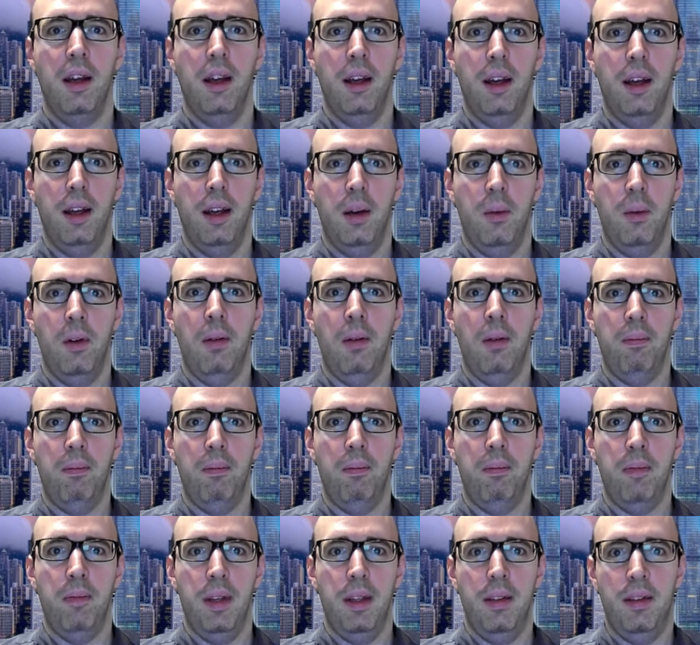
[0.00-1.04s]
uh, well,
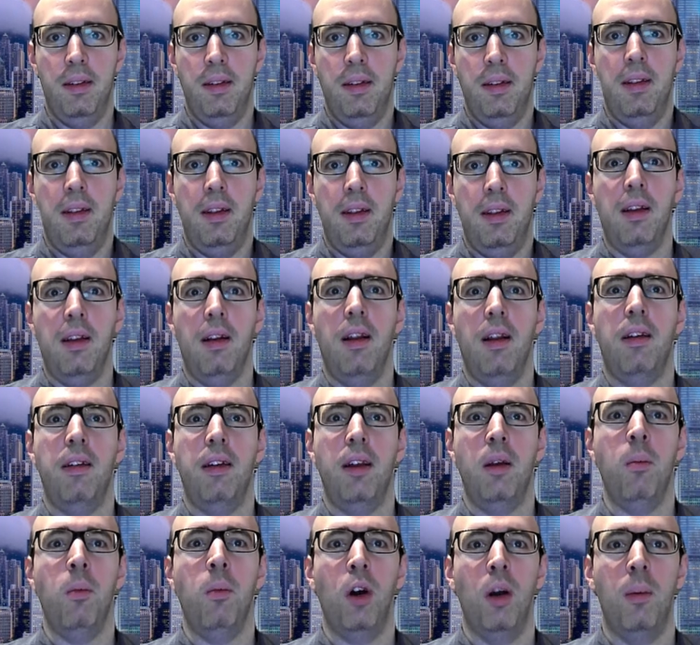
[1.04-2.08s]
interested in, in
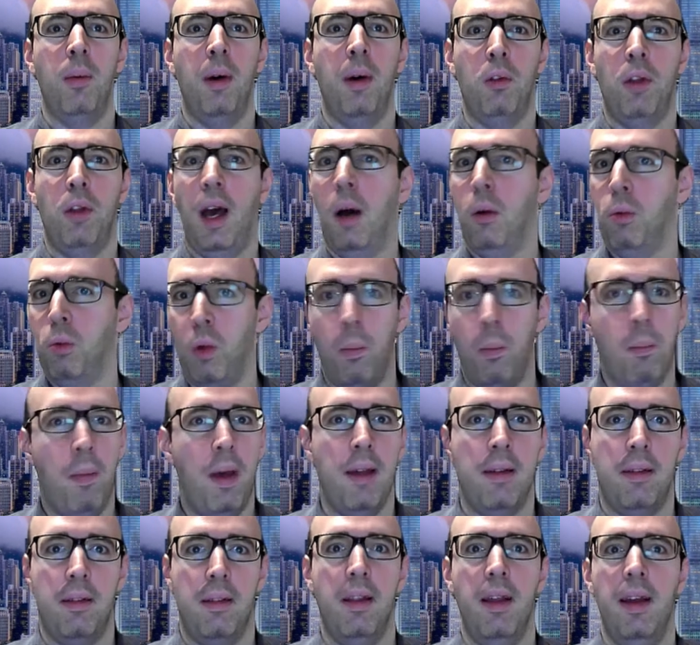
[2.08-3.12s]
learning more about how to
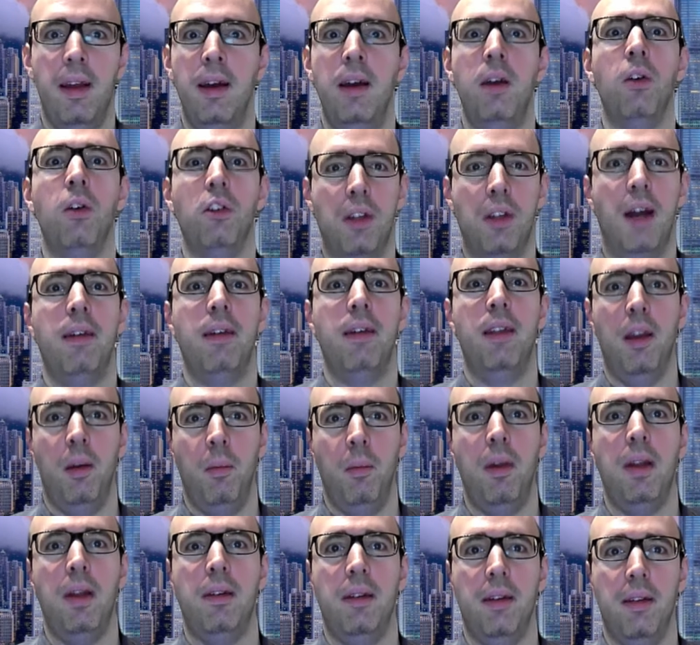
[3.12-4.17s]
invest there or starting
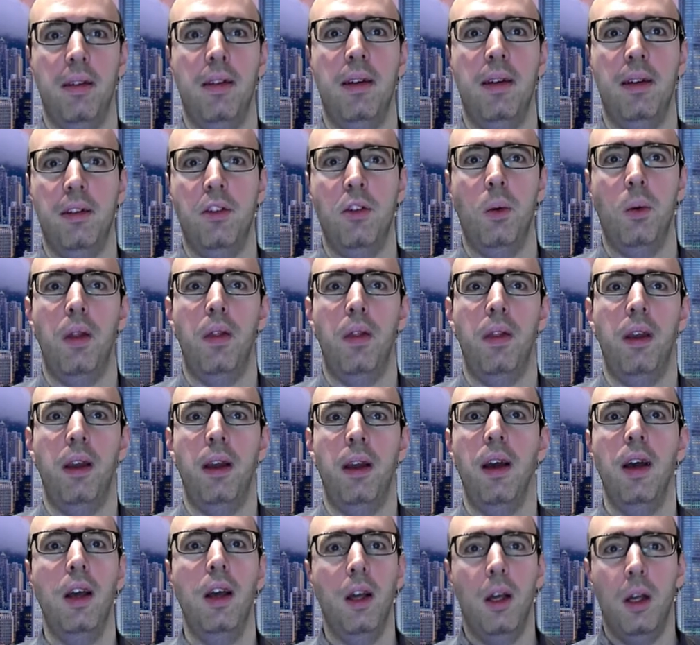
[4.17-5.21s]
business there. So I
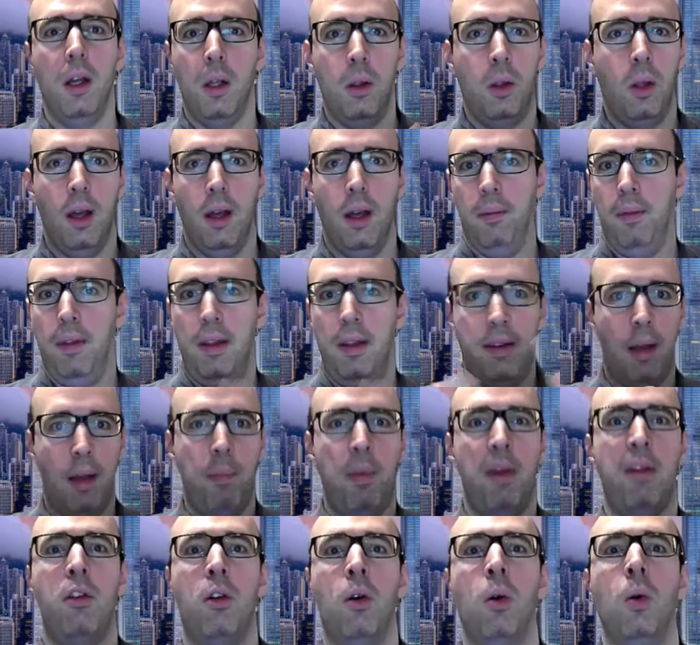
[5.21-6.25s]
think uh, this
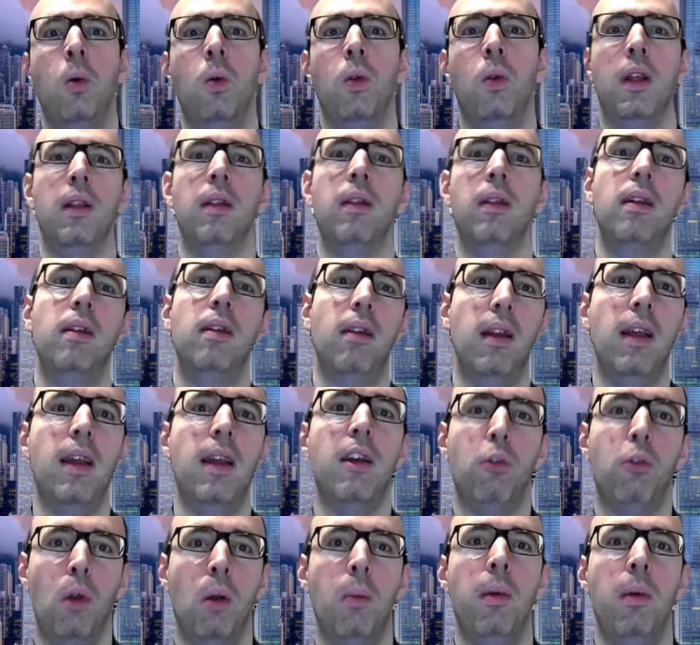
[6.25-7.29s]
episode and these
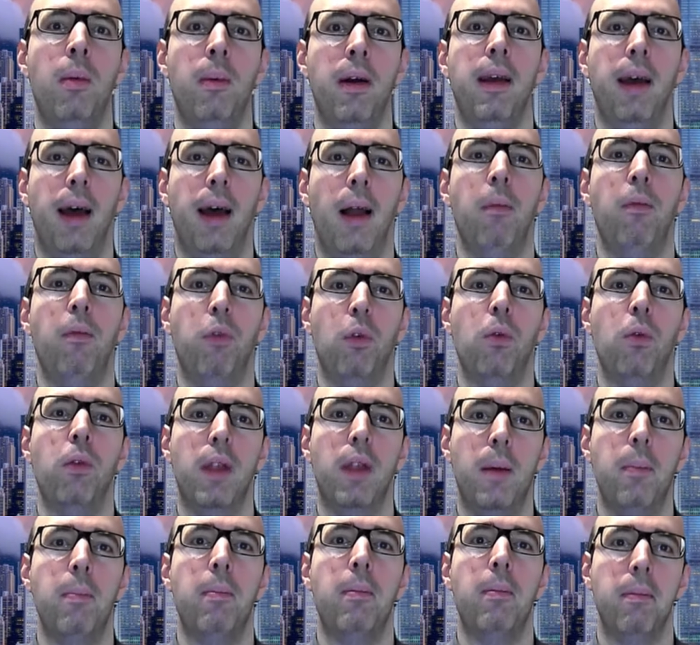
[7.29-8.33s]
links will be very helpful to
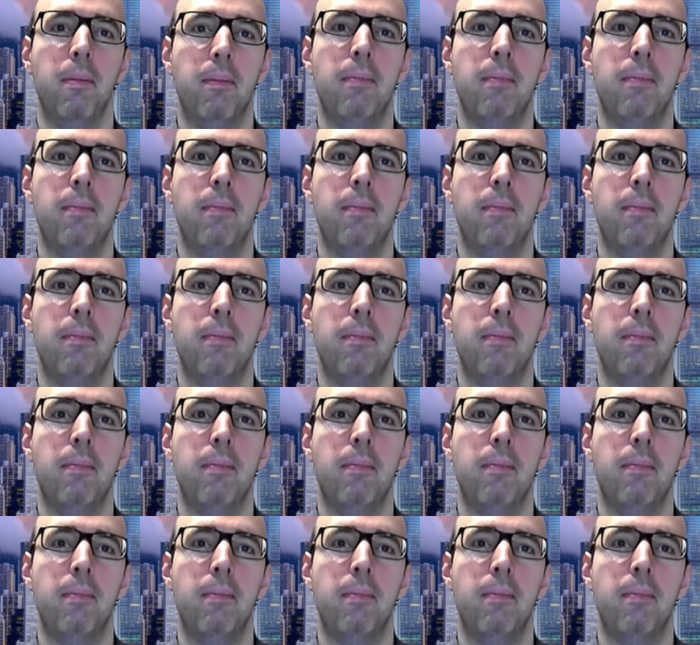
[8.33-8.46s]
them.